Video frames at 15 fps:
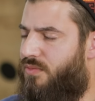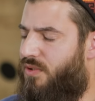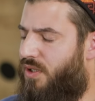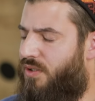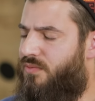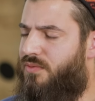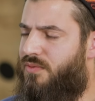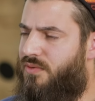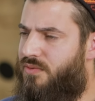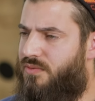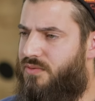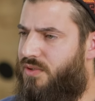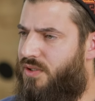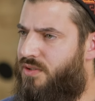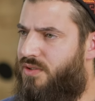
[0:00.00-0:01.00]
That will,
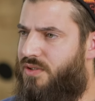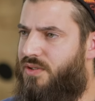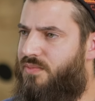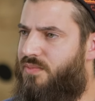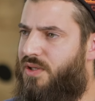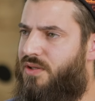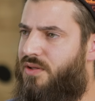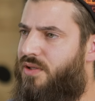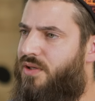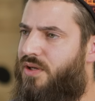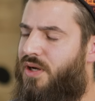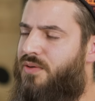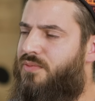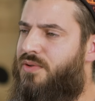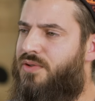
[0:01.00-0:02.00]
that's the main thing
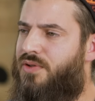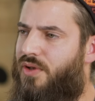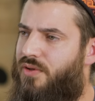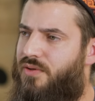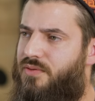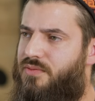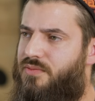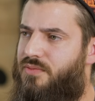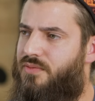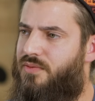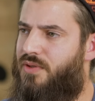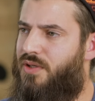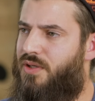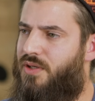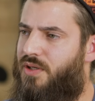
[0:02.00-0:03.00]
I will say
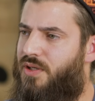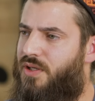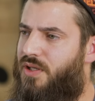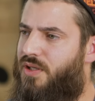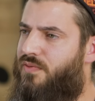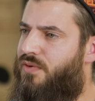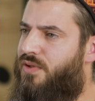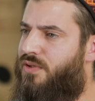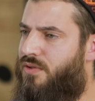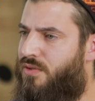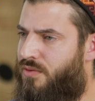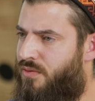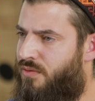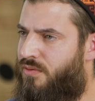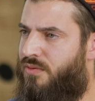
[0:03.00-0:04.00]
if
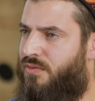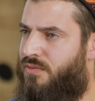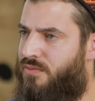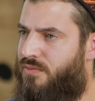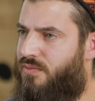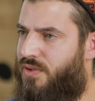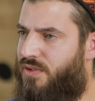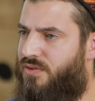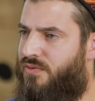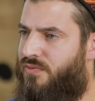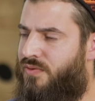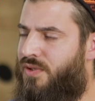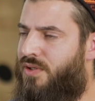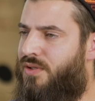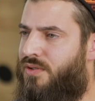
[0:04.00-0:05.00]
it's true what you're
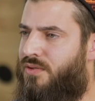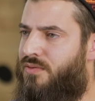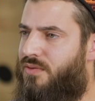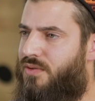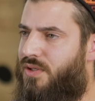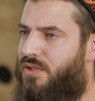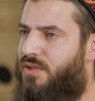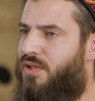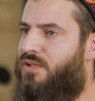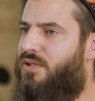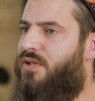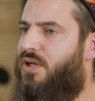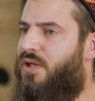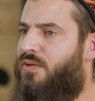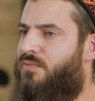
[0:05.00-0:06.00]
feeling, it
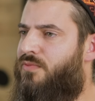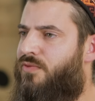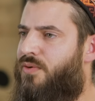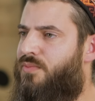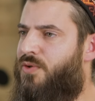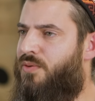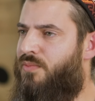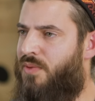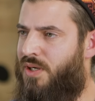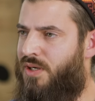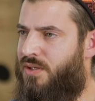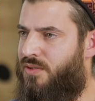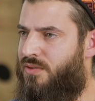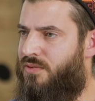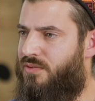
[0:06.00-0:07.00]
doesn't come from your
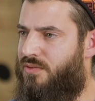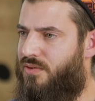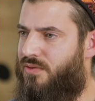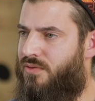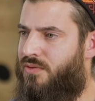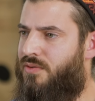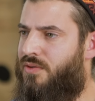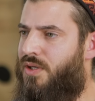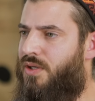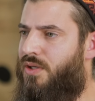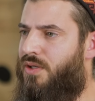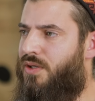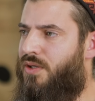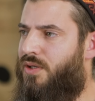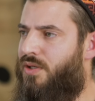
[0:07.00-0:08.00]
mind or
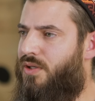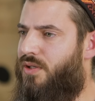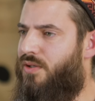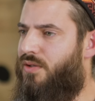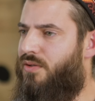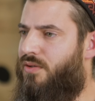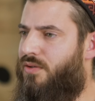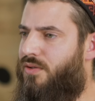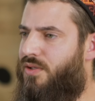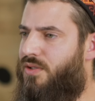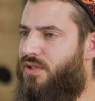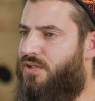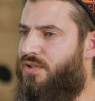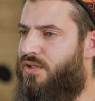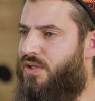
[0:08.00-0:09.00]
uh, it
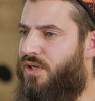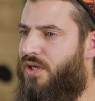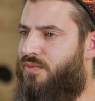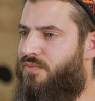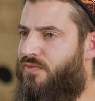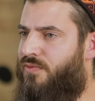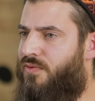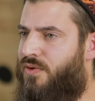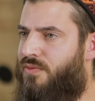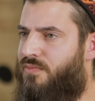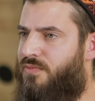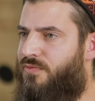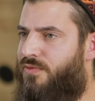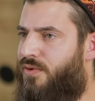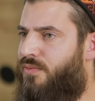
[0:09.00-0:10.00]
doesn't come
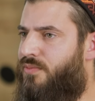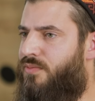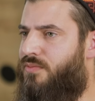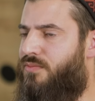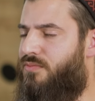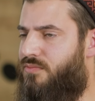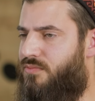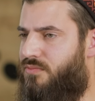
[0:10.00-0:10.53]
from from